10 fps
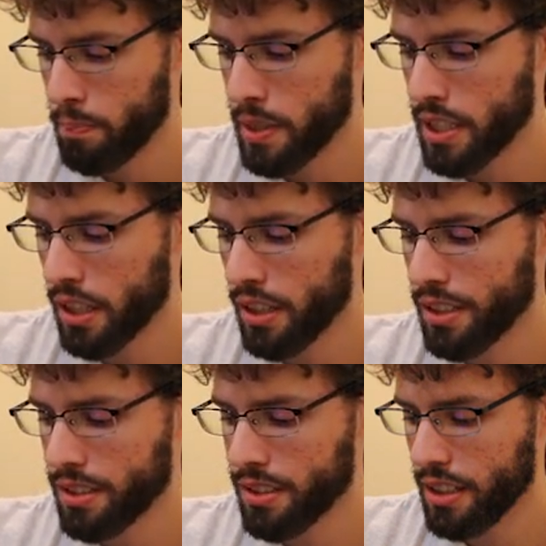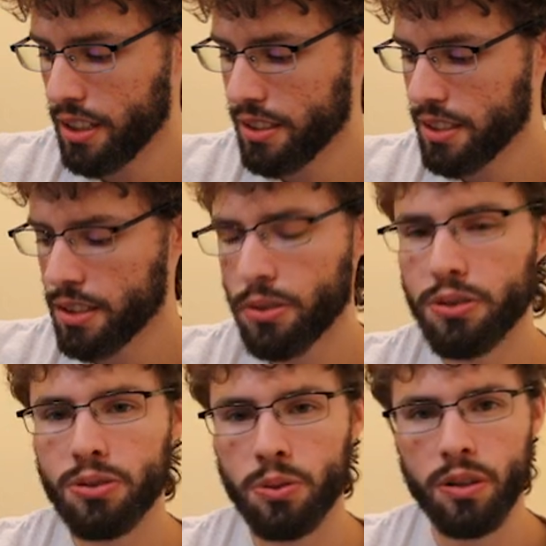because it still
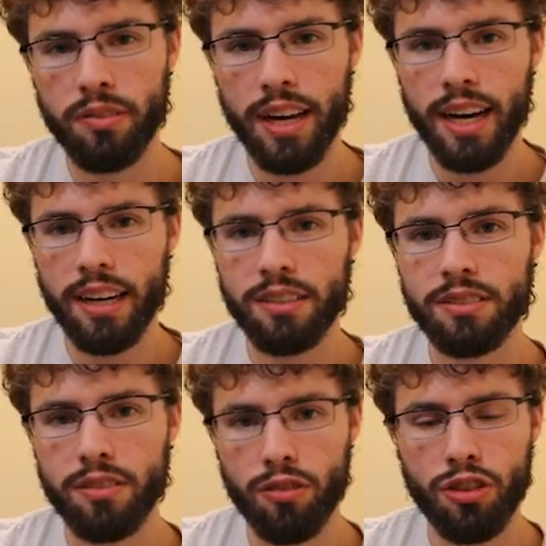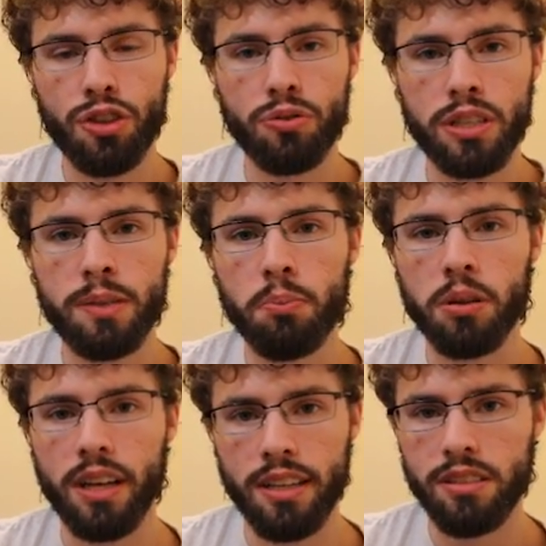sort of has 3
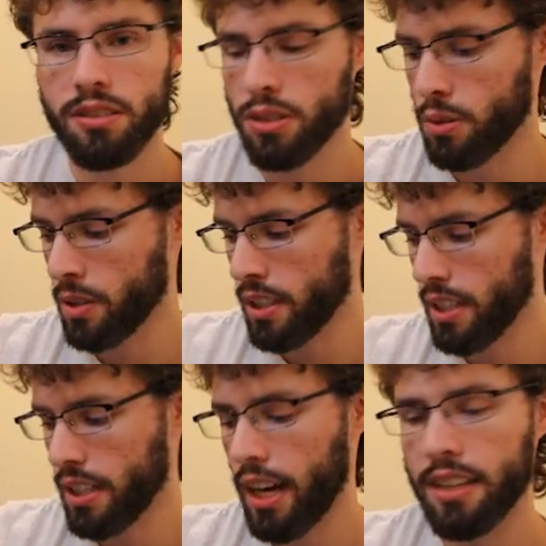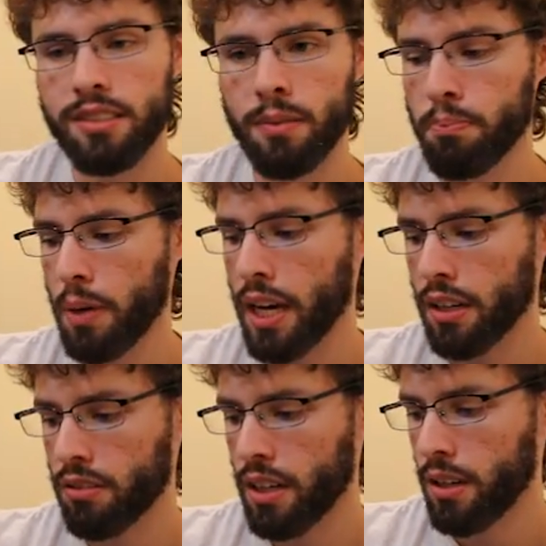planes to it. It has the
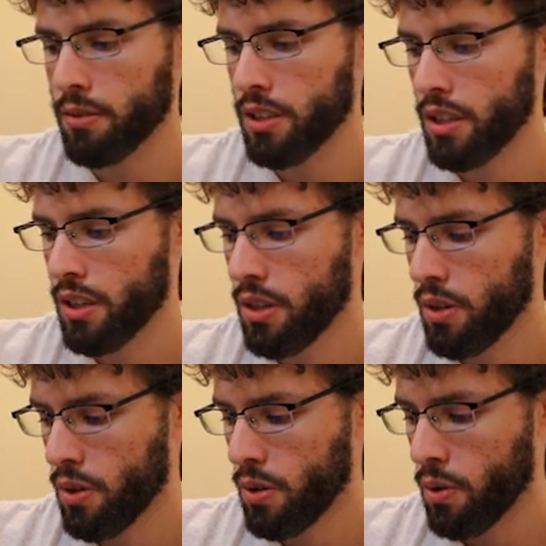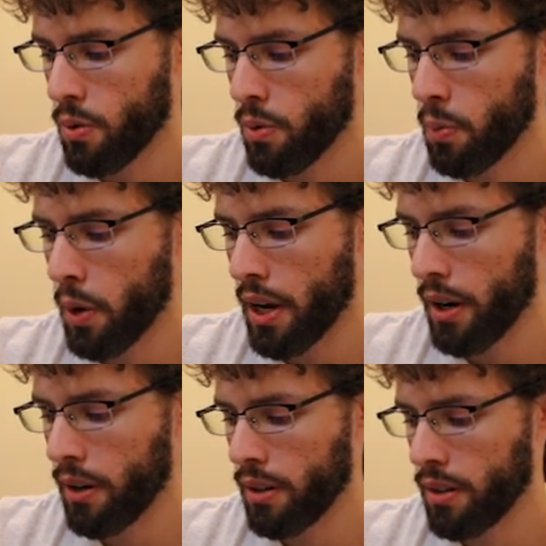background
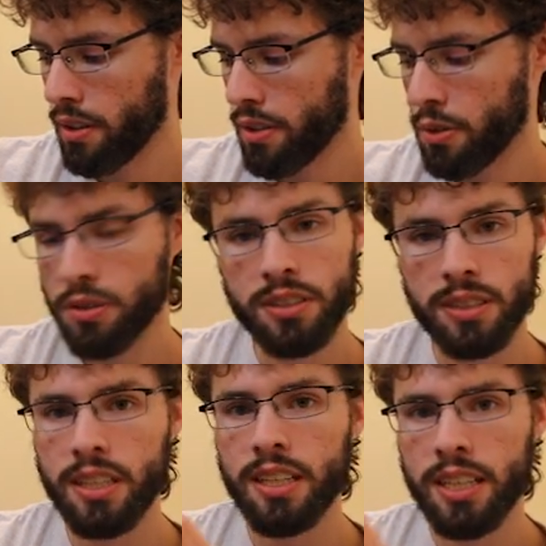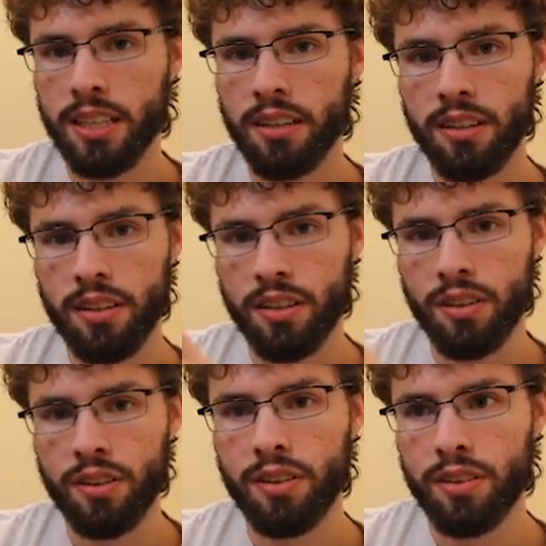where you see
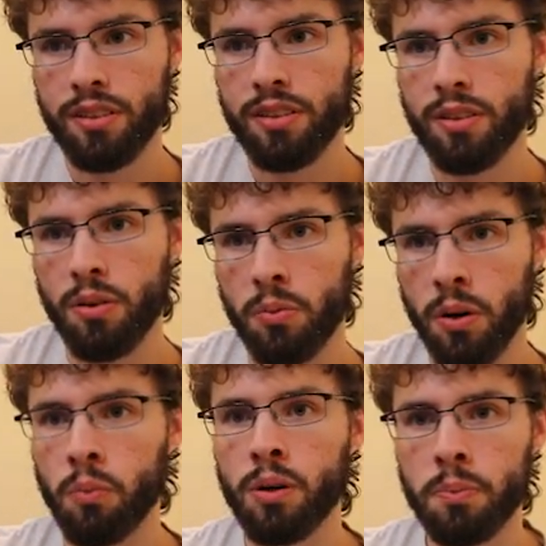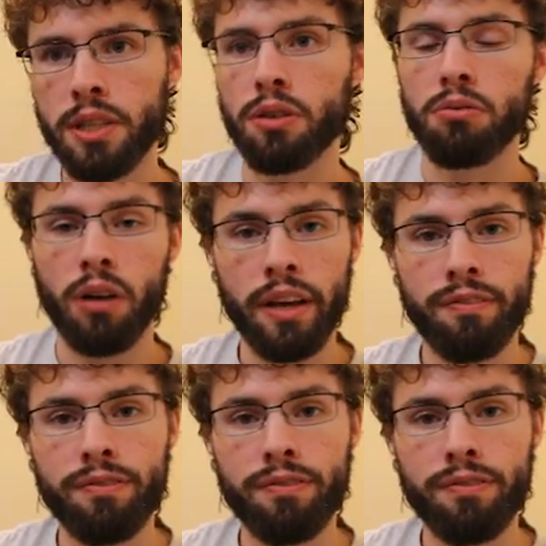what would be the right